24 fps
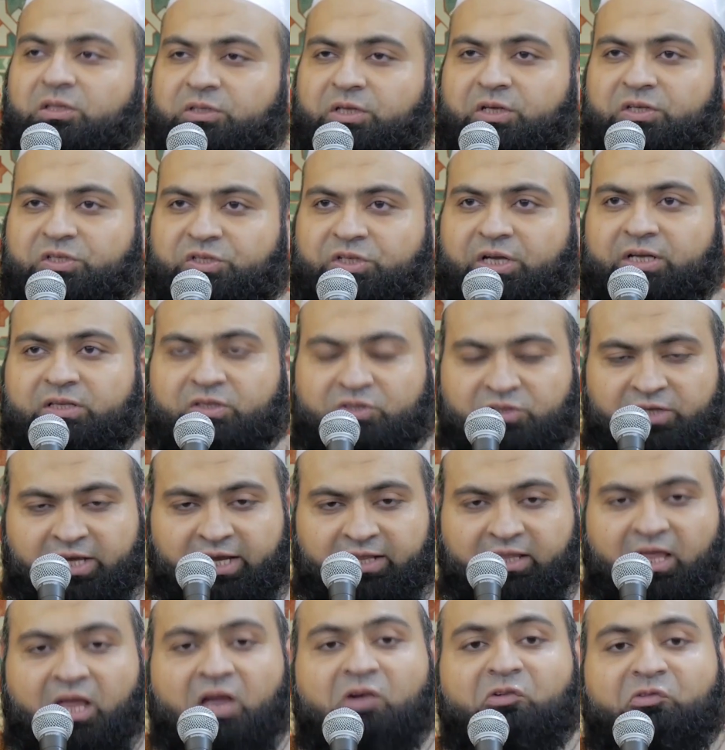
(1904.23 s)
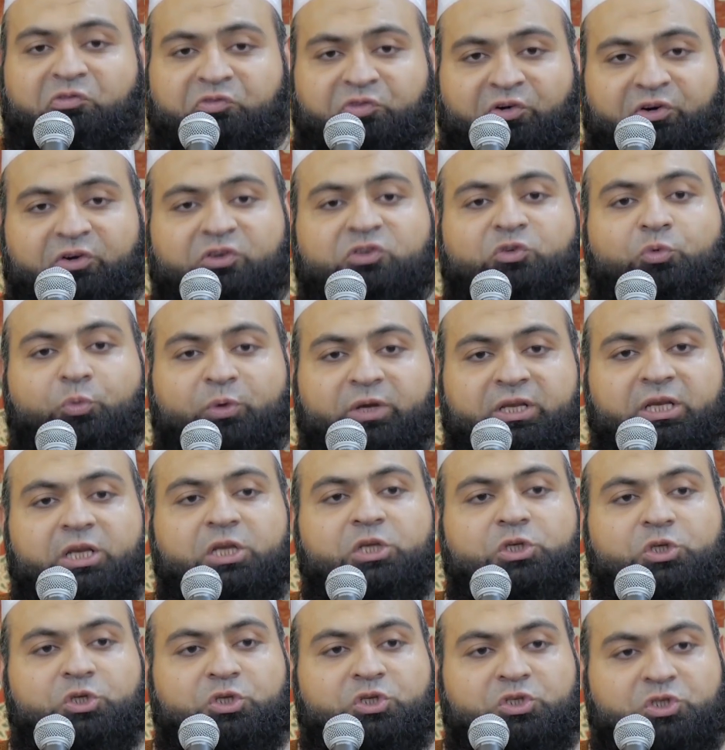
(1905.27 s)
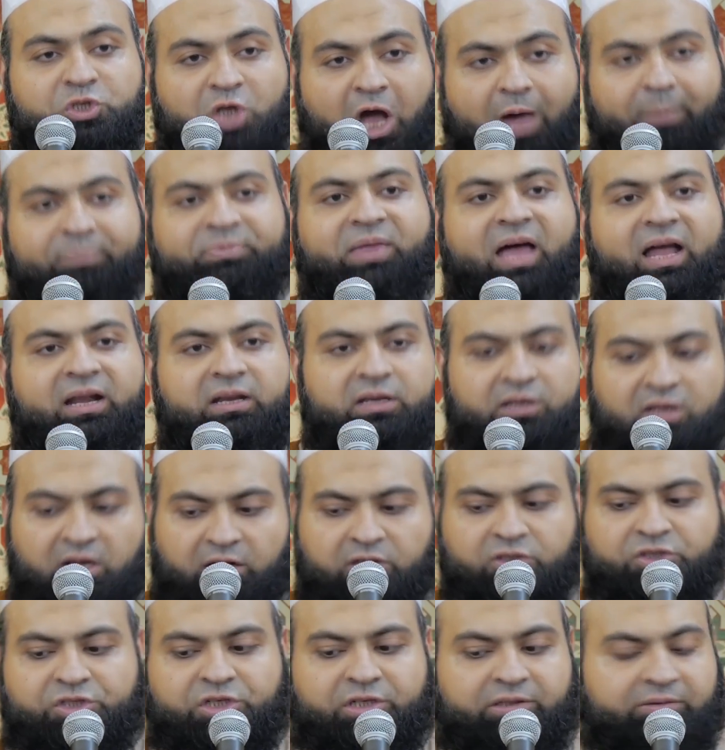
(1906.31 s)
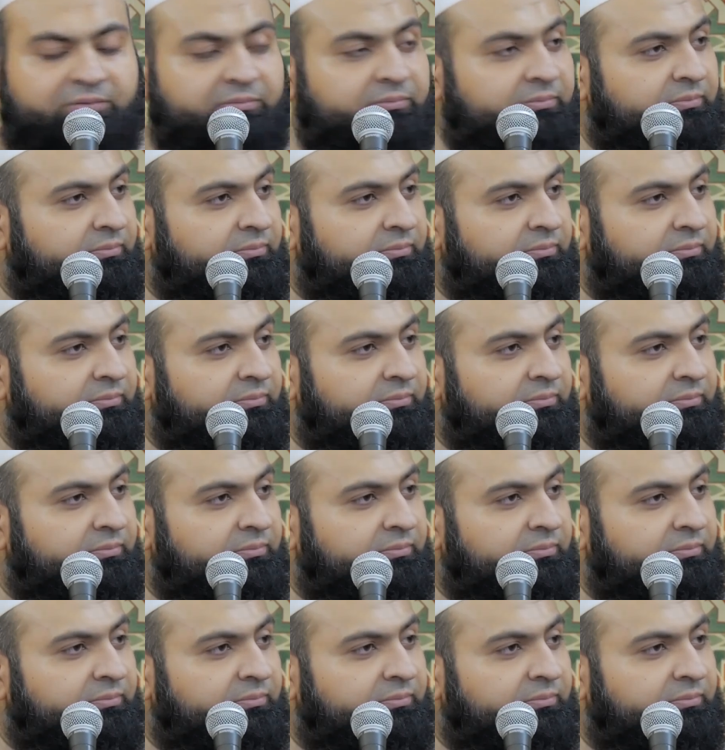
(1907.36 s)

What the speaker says: The son said, "First, we need to stop that deduction.